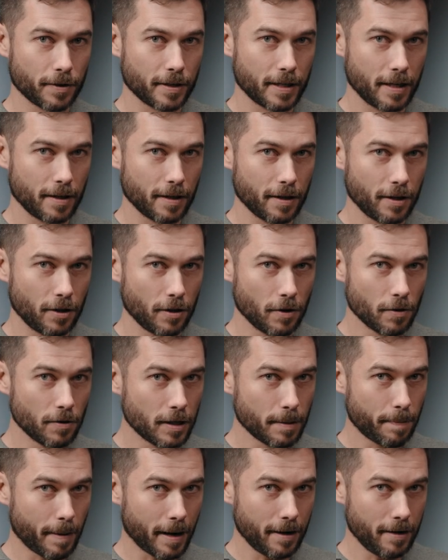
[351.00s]
see the
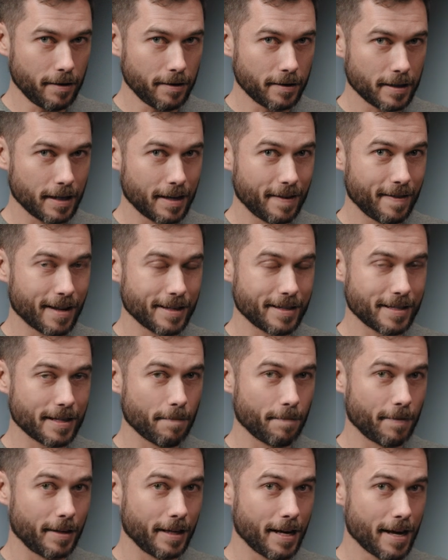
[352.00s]
user buttons, and that's
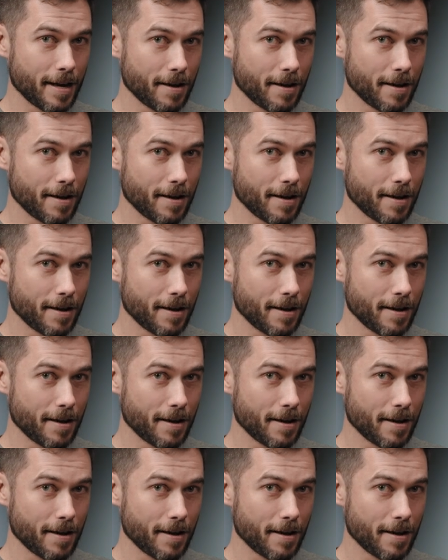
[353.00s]
something